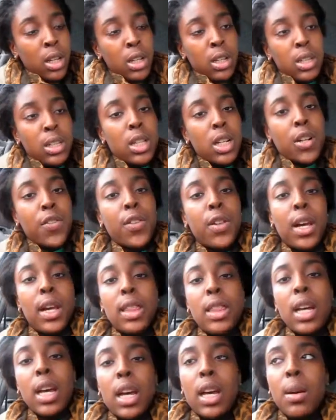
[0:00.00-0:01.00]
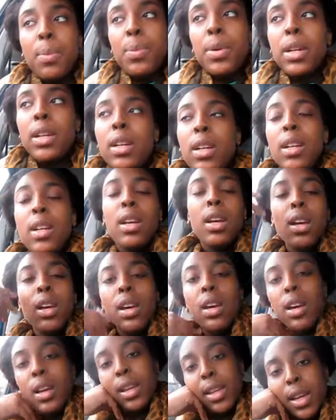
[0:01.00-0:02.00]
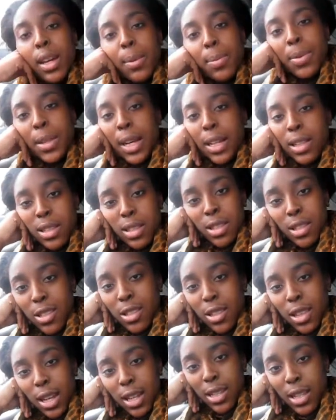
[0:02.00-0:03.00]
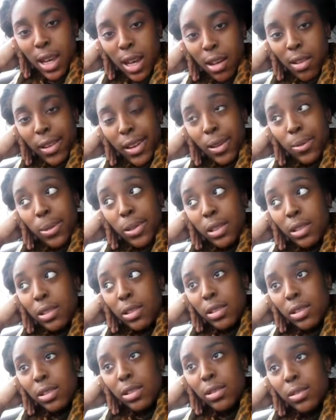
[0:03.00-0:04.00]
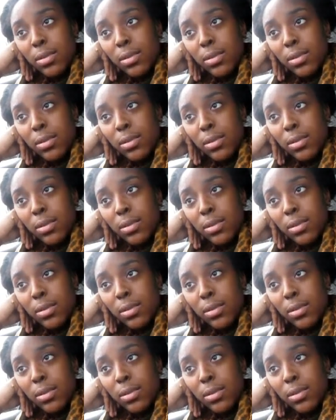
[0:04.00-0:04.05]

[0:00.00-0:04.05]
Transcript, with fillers: stuff like that. But, yep, yeah, that's, that's how that went.